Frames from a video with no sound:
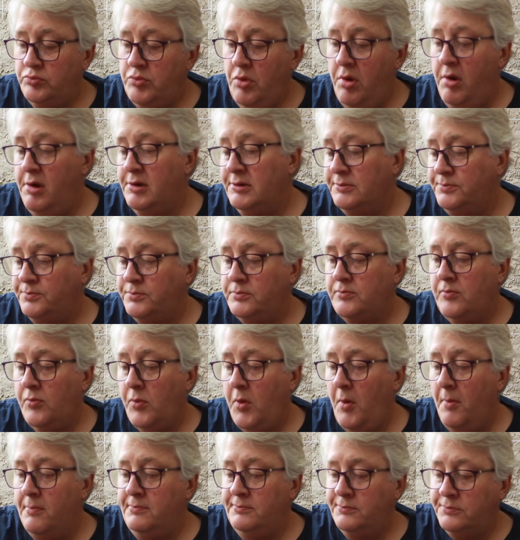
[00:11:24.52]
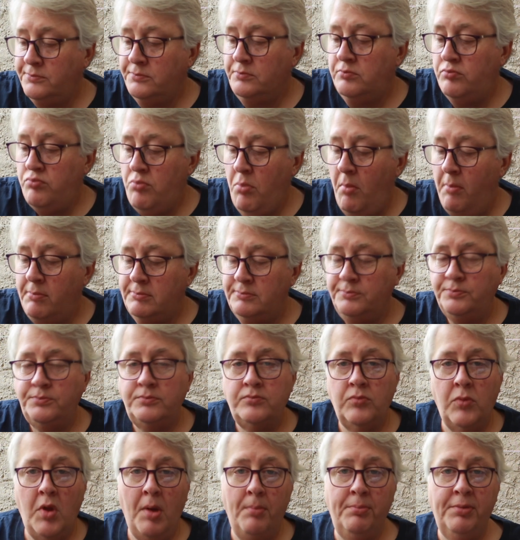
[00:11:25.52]

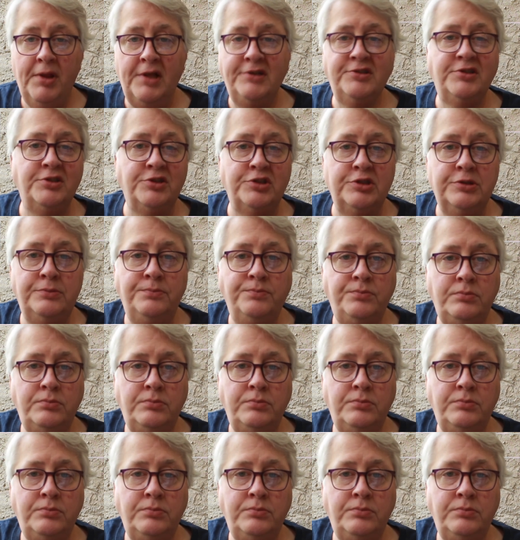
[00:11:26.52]
Oh. Pleasant.